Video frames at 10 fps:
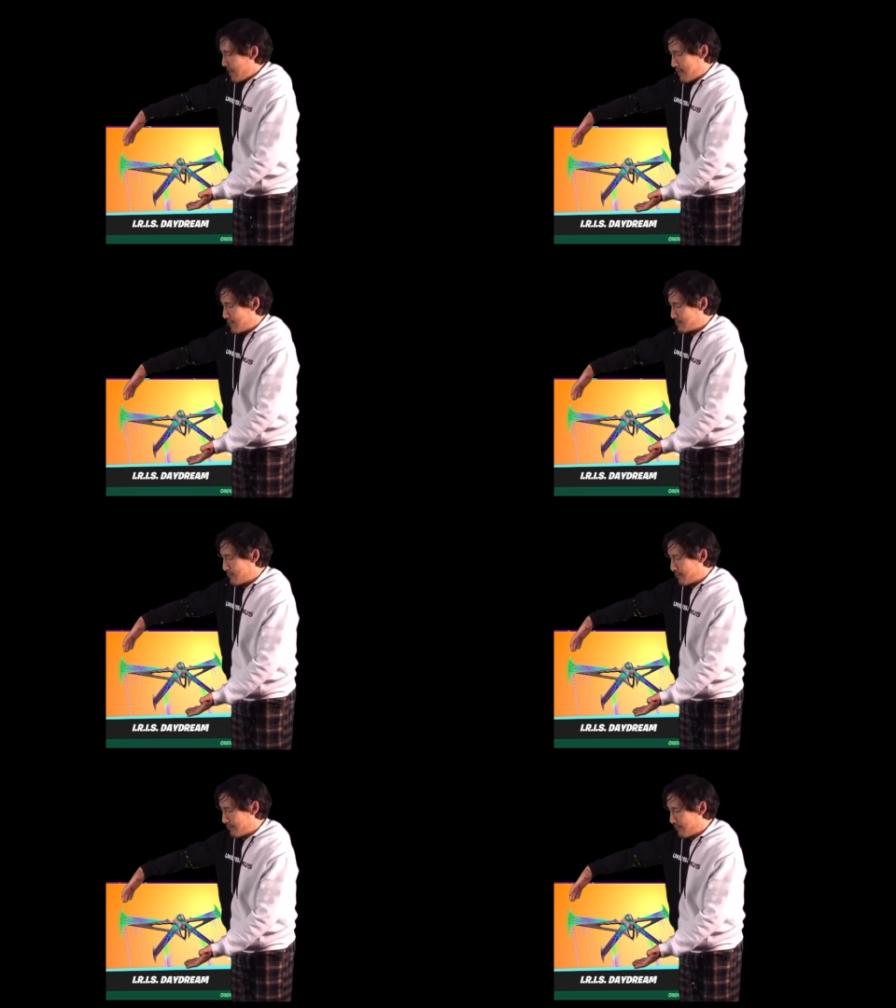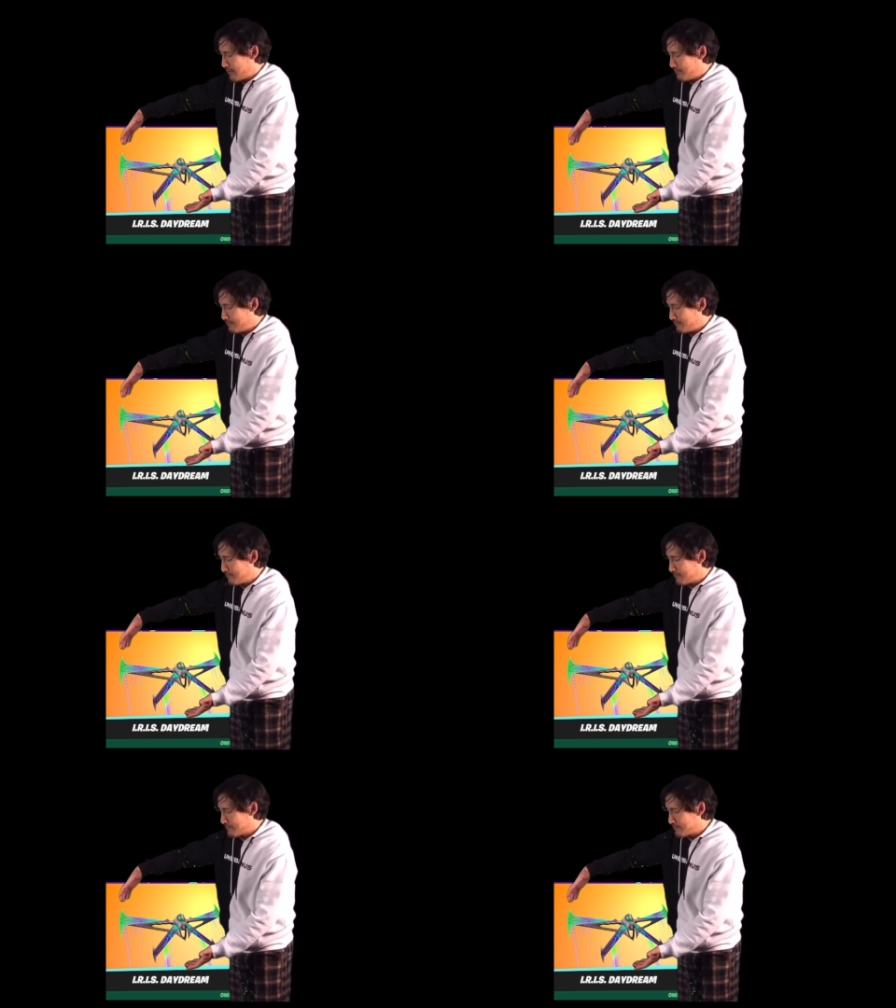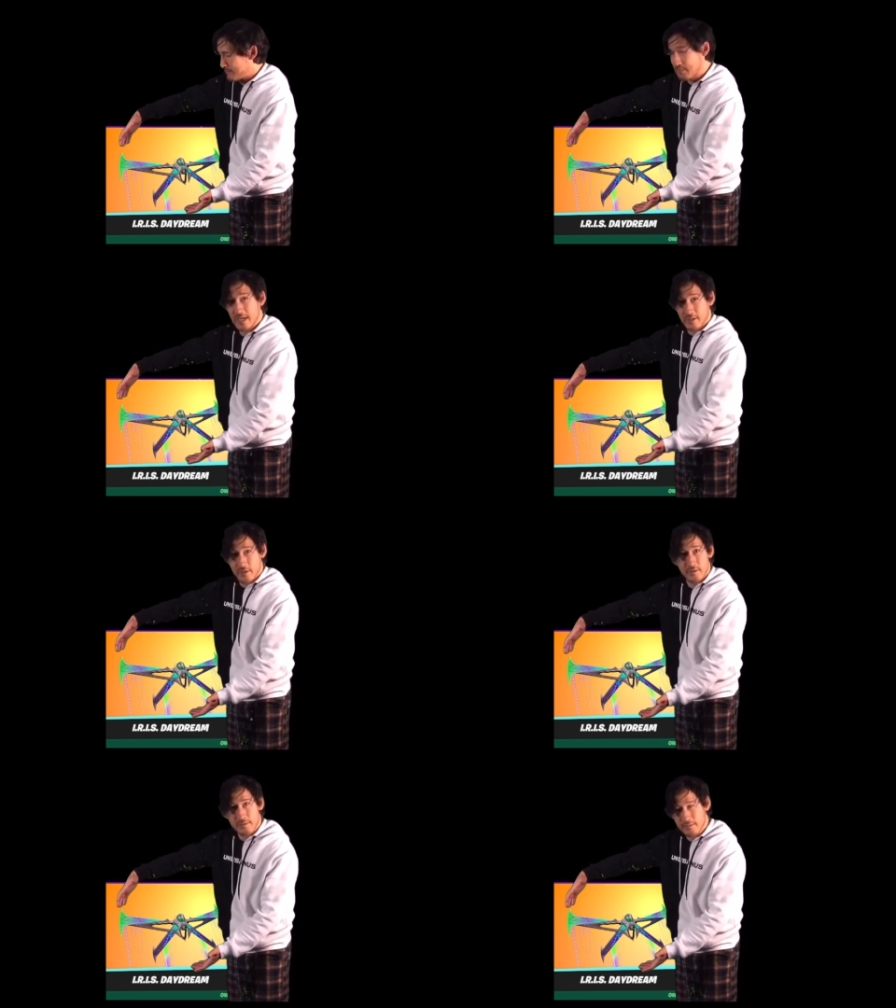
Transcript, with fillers: it's beautiful. Big too.